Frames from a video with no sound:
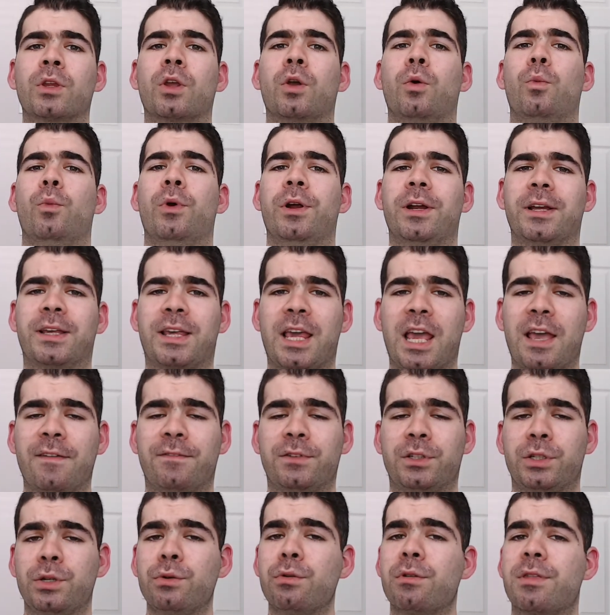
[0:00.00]
where it gave
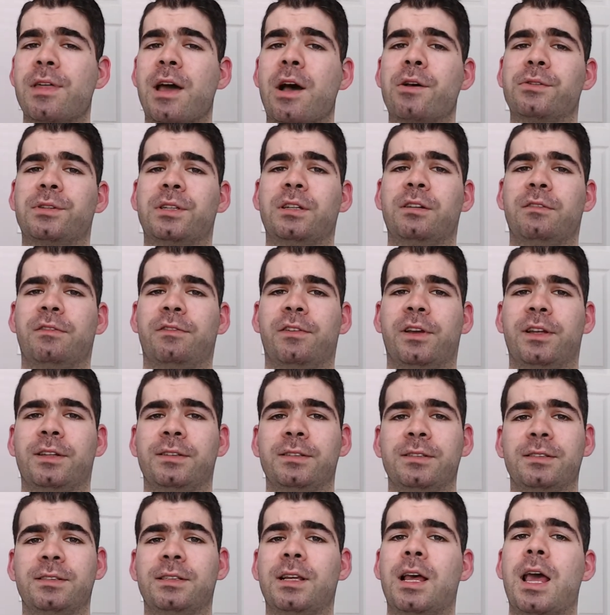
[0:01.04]
2,000
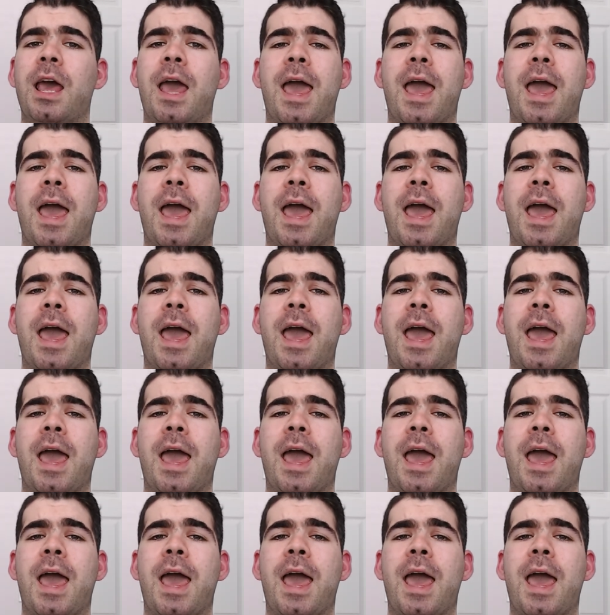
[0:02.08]
Finns